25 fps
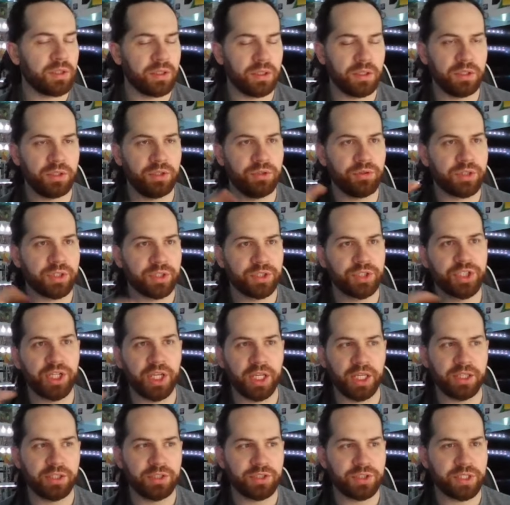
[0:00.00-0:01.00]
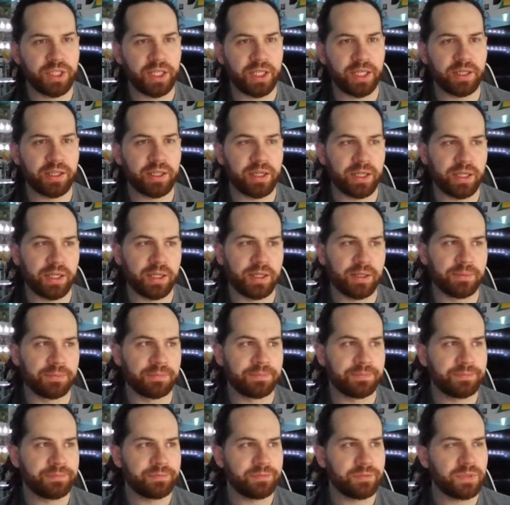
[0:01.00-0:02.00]
you could change like
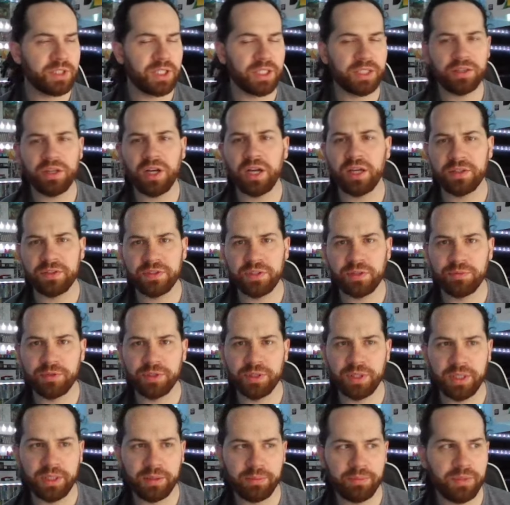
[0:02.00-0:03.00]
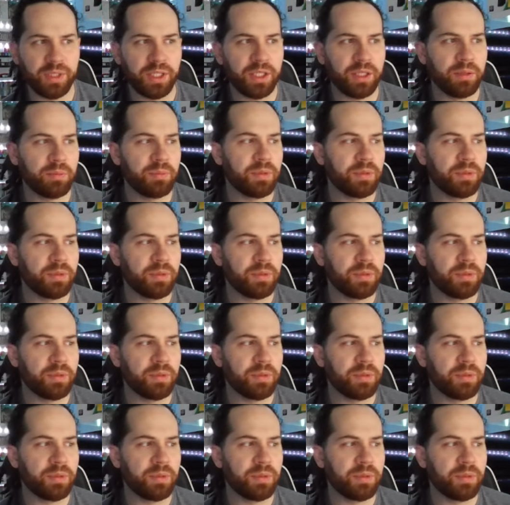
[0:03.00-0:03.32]
not someone like me,